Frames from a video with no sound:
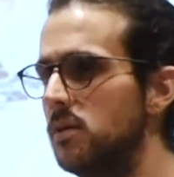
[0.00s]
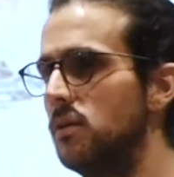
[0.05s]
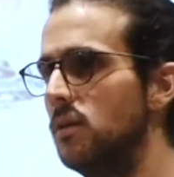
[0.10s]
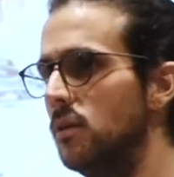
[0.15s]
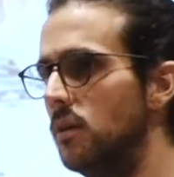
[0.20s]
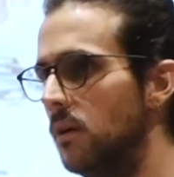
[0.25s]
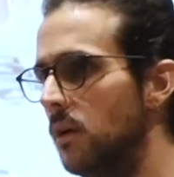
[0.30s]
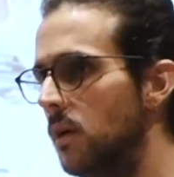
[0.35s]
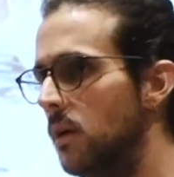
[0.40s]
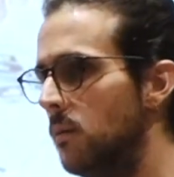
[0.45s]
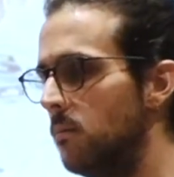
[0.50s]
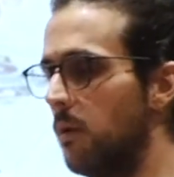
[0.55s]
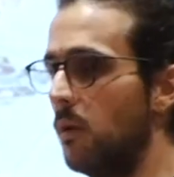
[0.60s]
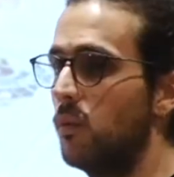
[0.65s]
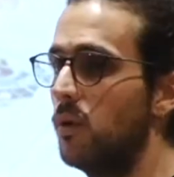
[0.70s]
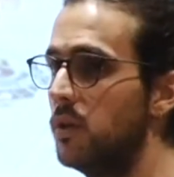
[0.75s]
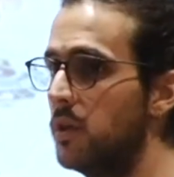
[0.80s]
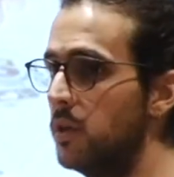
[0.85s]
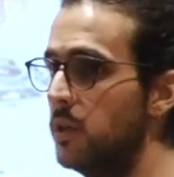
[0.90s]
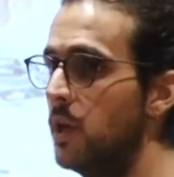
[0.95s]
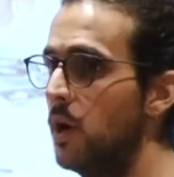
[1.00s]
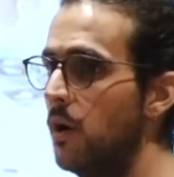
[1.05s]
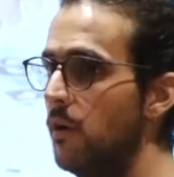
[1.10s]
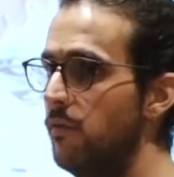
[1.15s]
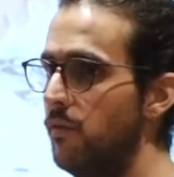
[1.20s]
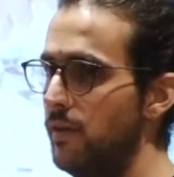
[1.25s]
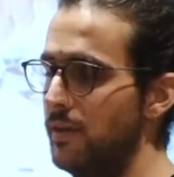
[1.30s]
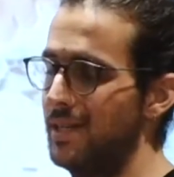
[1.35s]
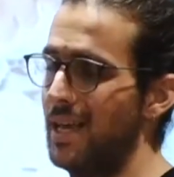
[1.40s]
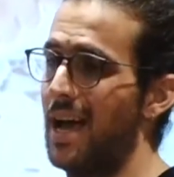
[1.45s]
to do, but we don't know if
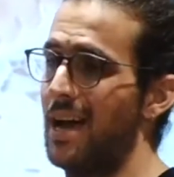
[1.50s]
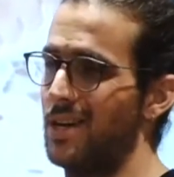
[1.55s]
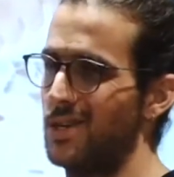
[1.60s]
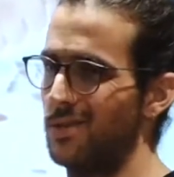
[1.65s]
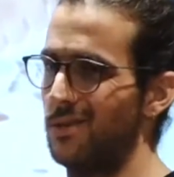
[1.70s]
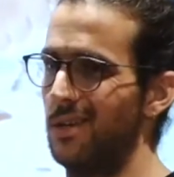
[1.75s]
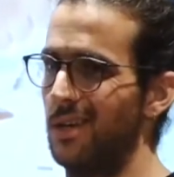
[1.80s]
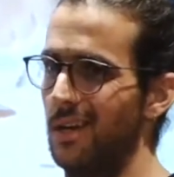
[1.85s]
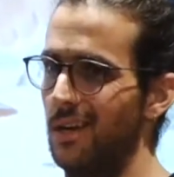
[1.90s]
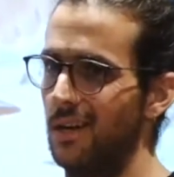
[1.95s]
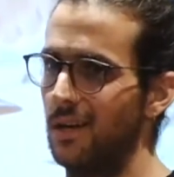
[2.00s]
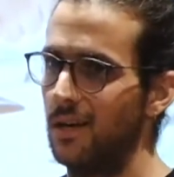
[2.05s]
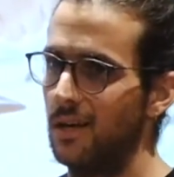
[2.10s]
it's actually